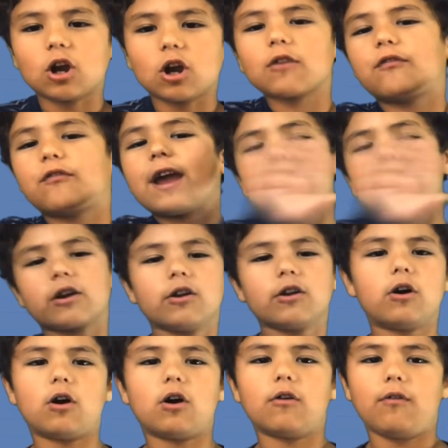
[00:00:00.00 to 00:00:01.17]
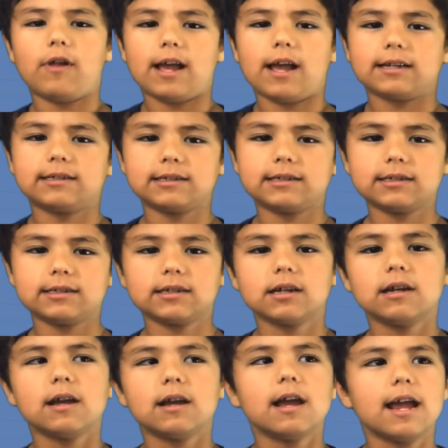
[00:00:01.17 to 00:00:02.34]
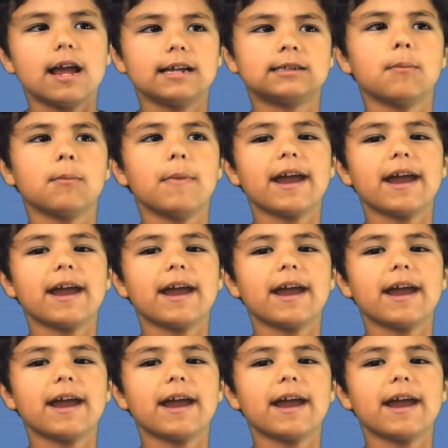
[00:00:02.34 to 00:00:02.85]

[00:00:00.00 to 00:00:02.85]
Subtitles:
Darth Vader in all of this is a